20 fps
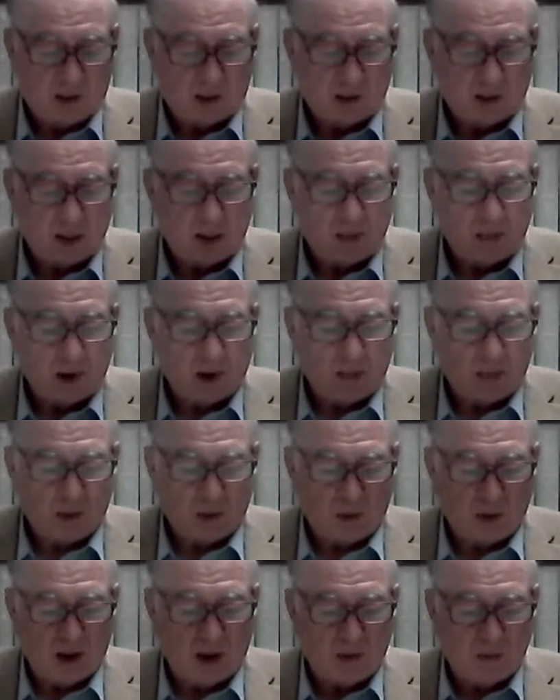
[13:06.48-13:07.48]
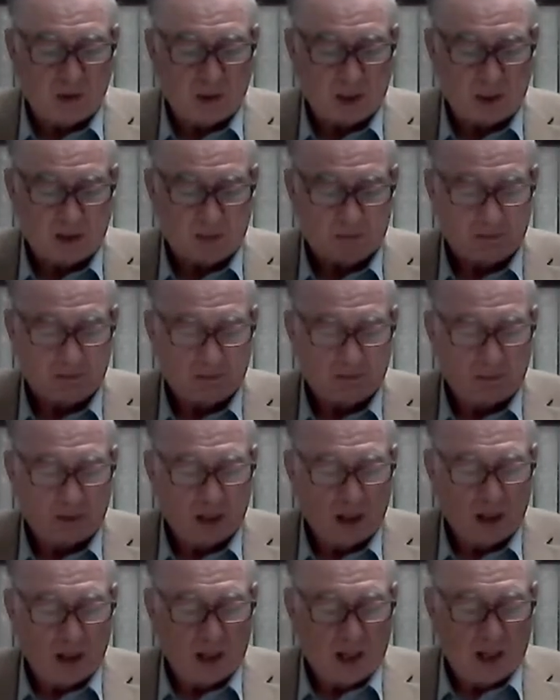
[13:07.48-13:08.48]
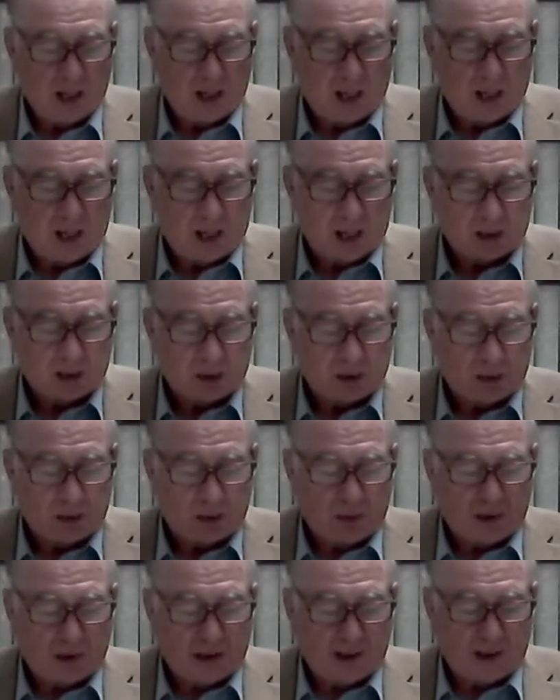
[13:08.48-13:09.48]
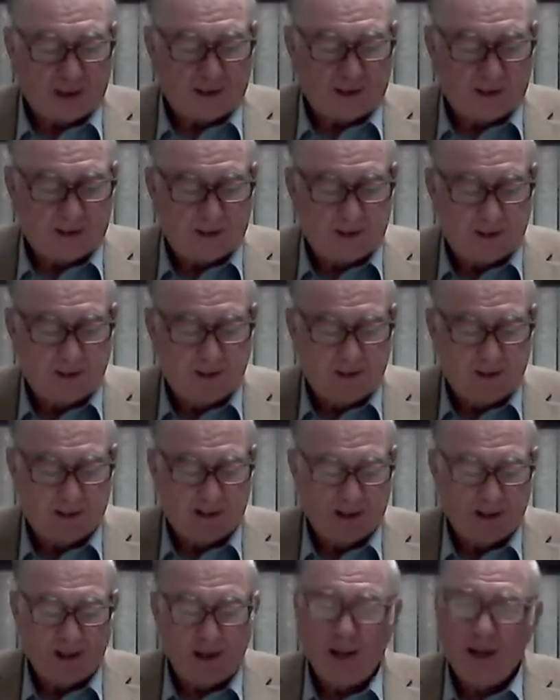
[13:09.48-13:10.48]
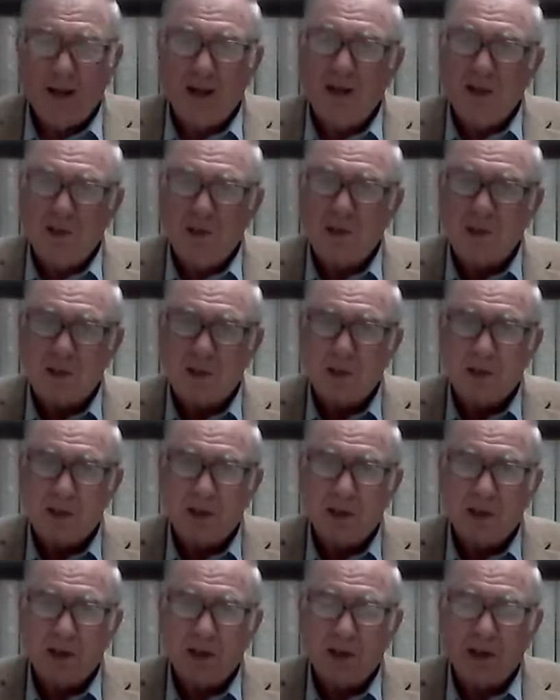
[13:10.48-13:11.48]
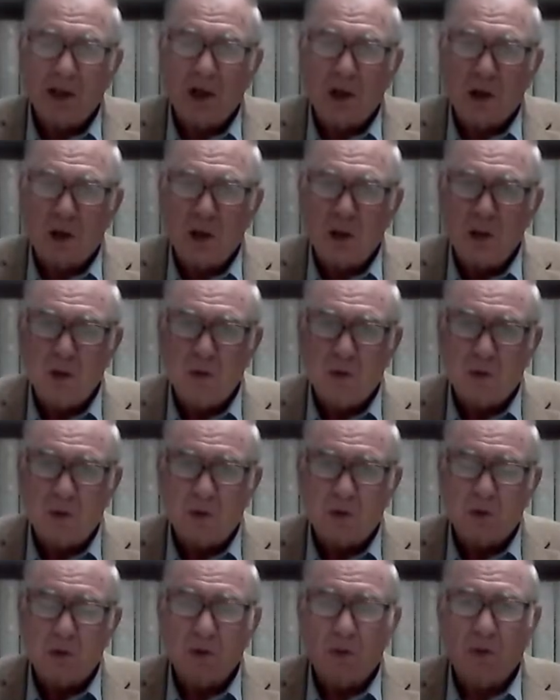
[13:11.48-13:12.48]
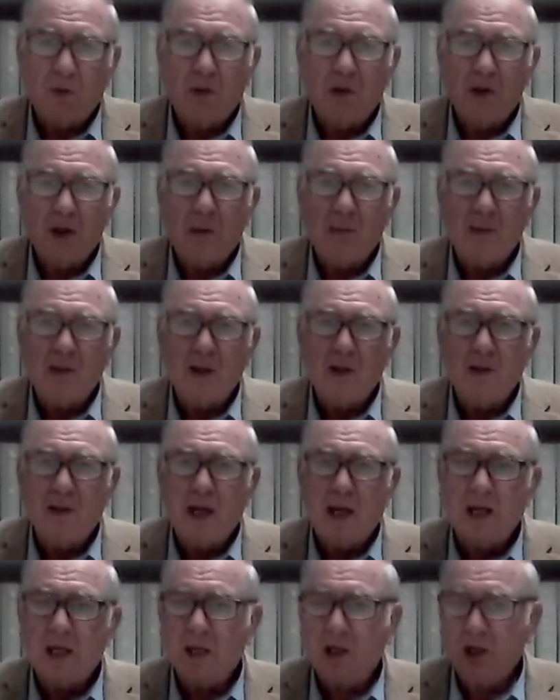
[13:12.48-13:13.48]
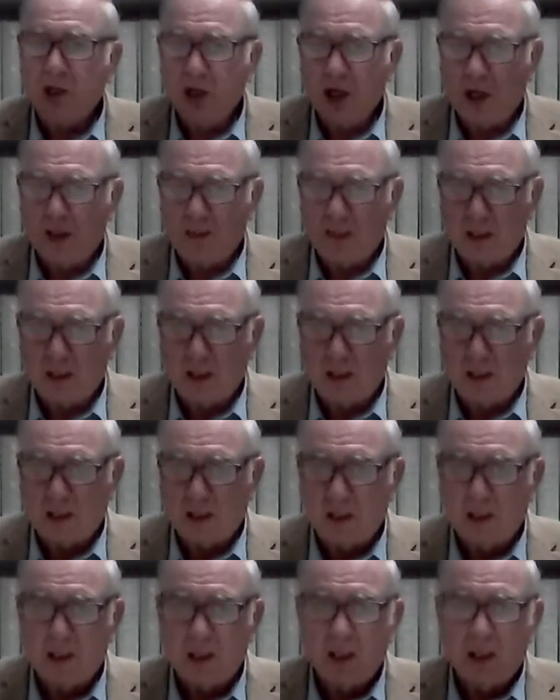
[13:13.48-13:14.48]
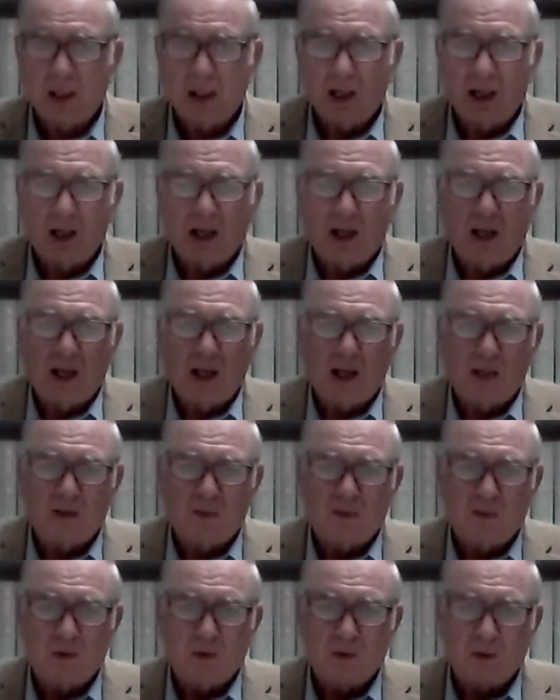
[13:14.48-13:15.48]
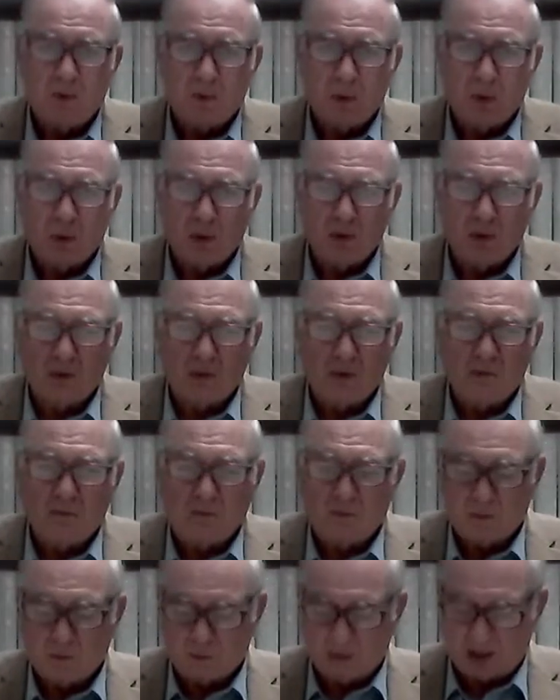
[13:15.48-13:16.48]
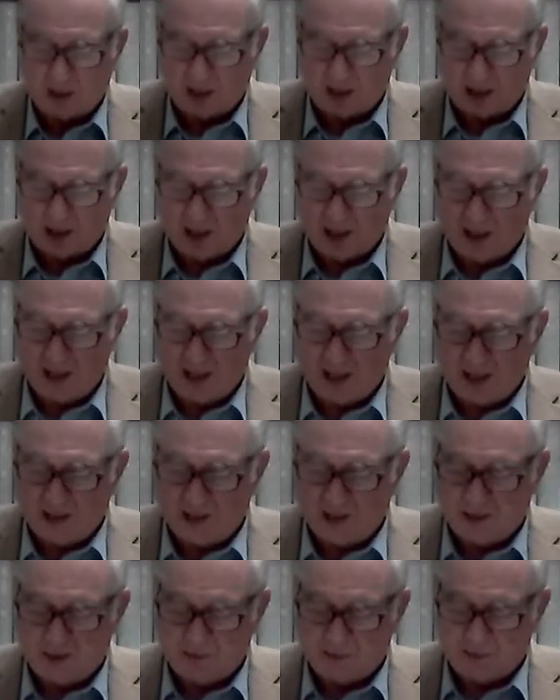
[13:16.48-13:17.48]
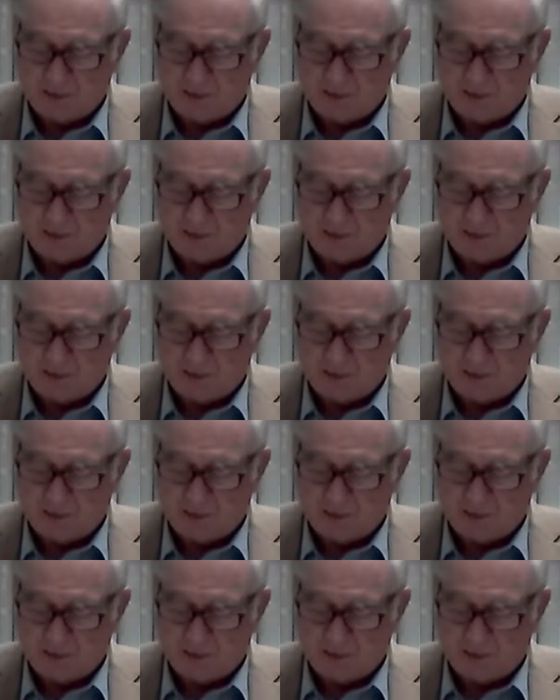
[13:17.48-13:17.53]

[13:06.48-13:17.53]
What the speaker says: come up around him. So this is a clue to something that is coming, and it's very important for mankind.